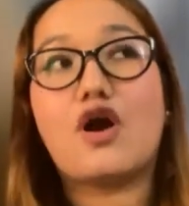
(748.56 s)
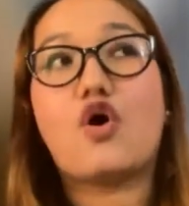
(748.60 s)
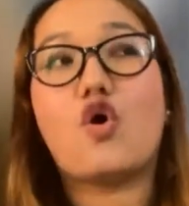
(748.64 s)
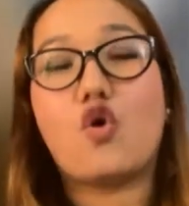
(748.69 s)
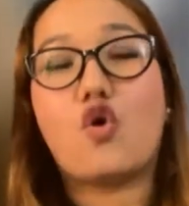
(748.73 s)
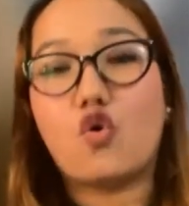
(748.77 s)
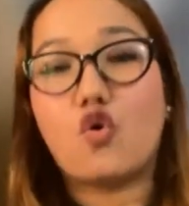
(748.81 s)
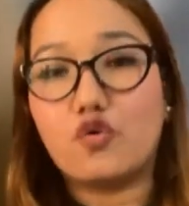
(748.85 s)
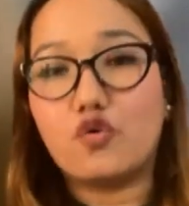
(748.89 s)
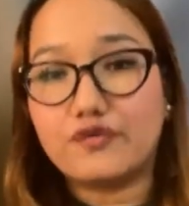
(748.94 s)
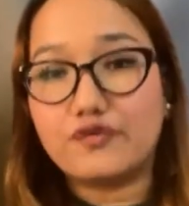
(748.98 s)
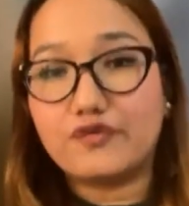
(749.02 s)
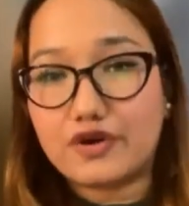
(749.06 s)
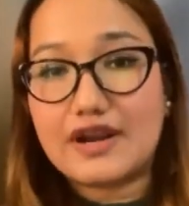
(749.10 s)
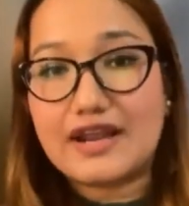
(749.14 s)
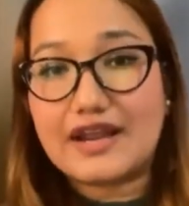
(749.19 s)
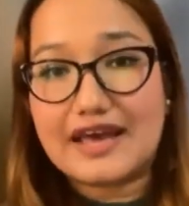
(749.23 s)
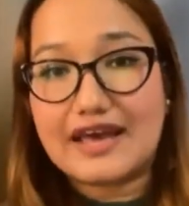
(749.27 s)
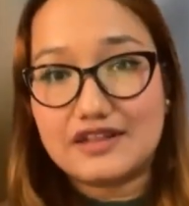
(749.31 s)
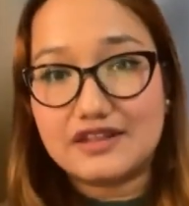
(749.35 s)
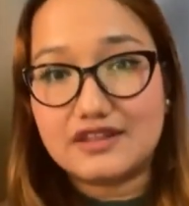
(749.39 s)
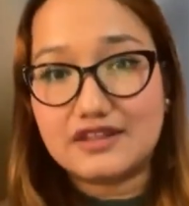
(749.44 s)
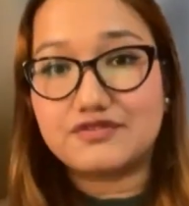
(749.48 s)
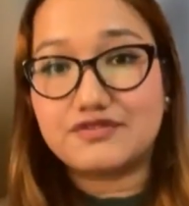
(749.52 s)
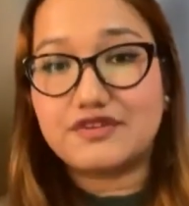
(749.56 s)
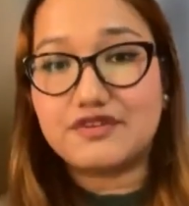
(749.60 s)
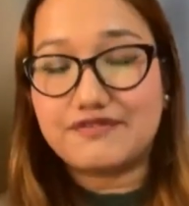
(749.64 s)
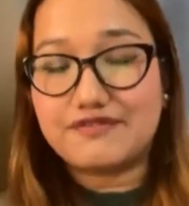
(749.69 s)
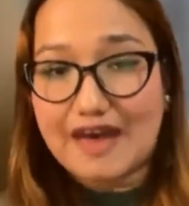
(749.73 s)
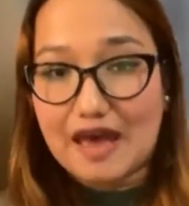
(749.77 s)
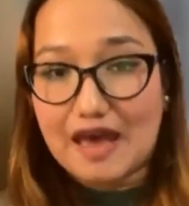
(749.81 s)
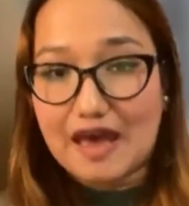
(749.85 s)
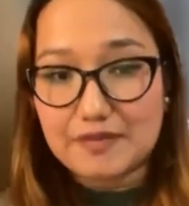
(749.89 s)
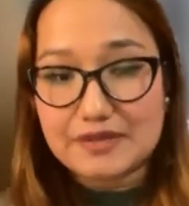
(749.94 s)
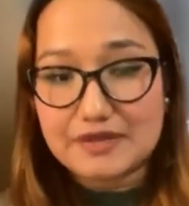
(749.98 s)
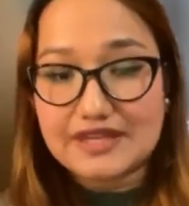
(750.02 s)
overall health of the
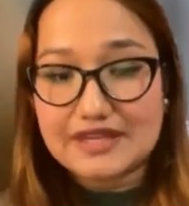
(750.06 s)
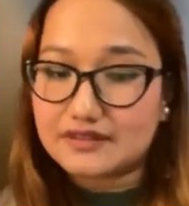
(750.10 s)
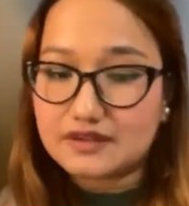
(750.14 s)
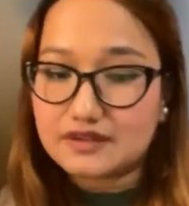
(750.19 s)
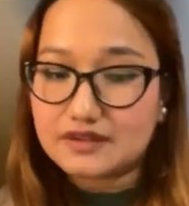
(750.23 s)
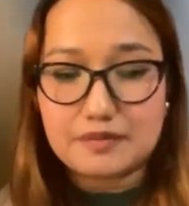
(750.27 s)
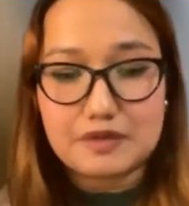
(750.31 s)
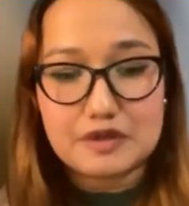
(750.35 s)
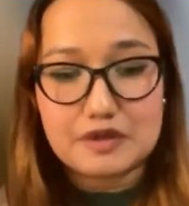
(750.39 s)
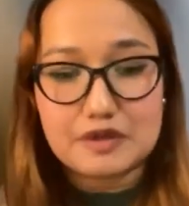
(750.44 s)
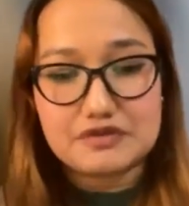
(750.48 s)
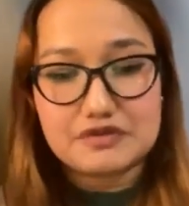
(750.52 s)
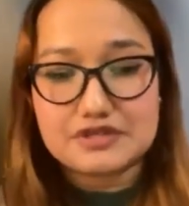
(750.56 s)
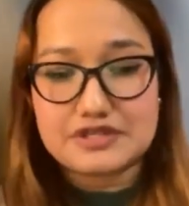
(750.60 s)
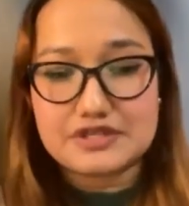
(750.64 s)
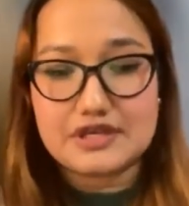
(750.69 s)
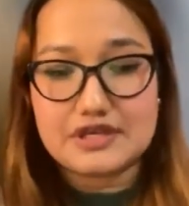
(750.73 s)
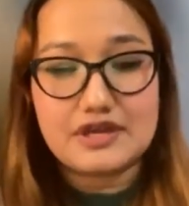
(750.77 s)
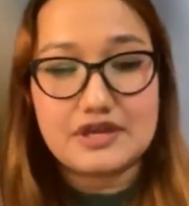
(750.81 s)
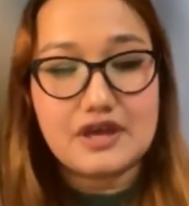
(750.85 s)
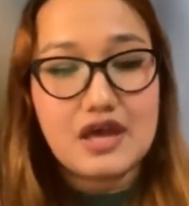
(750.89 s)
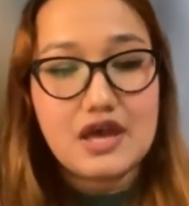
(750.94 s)
family and the community.